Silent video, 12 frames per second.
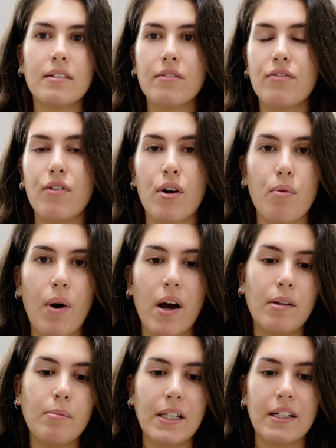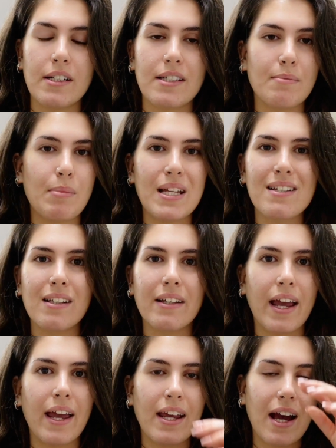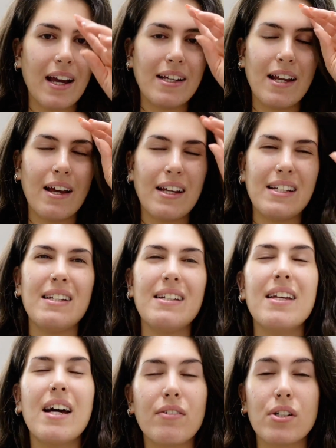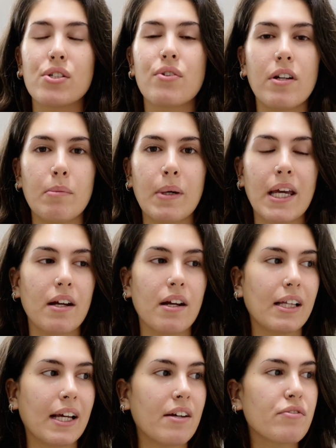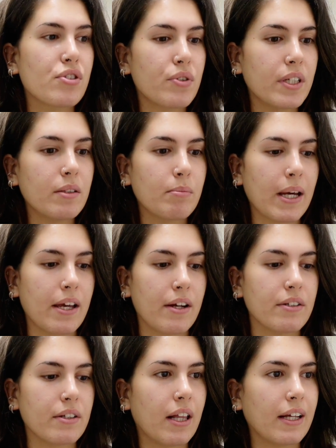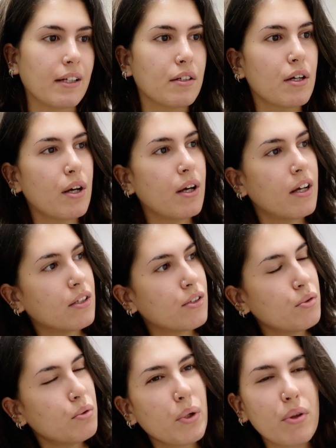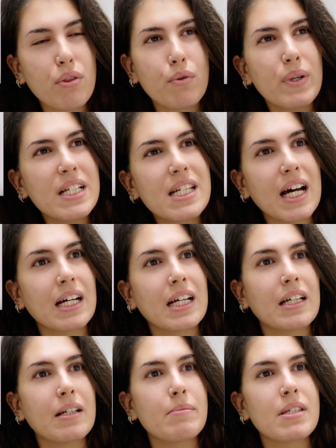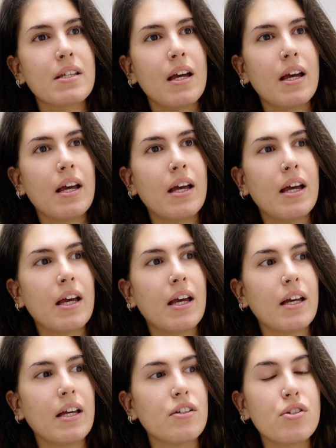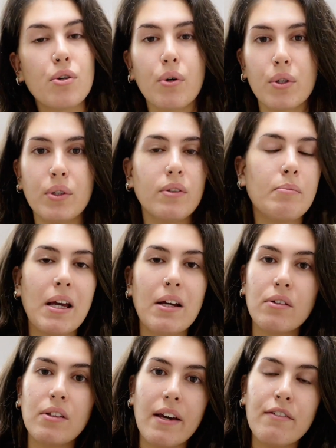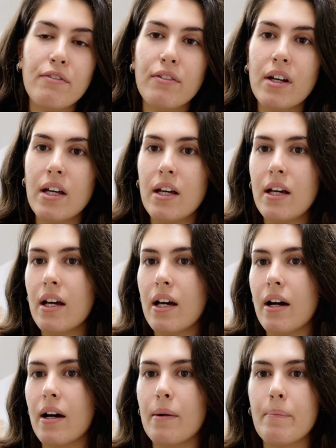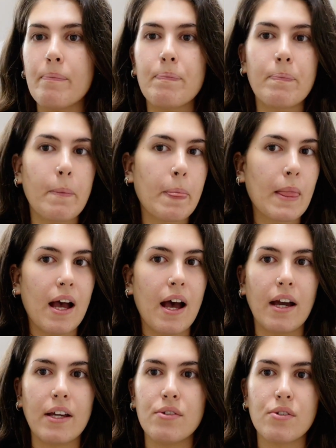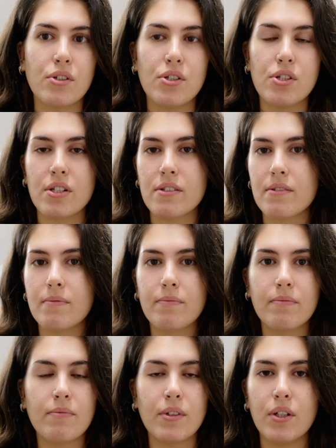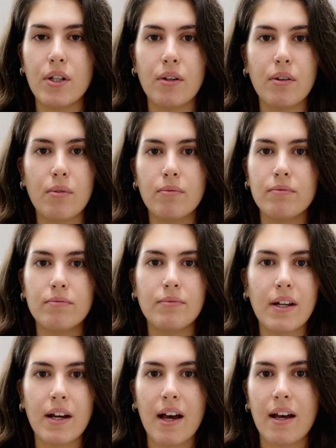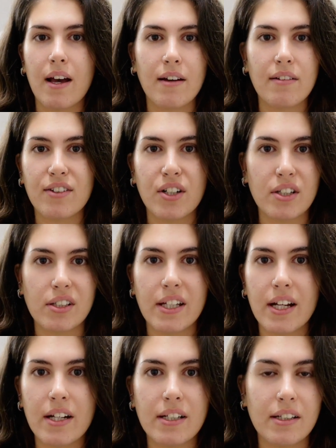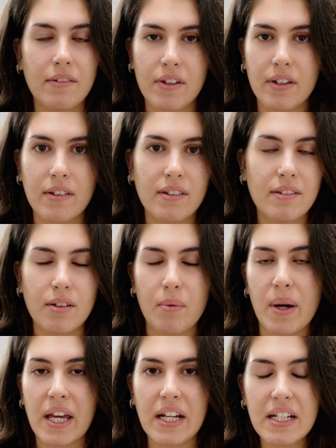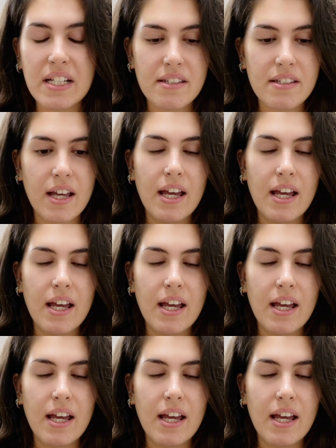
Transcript: for a while, because basically I never straighten my hair. Like, I've straightened my hair like two or three times in total in my whole life. I usually just, you know, have curly hair, leave it the way it is.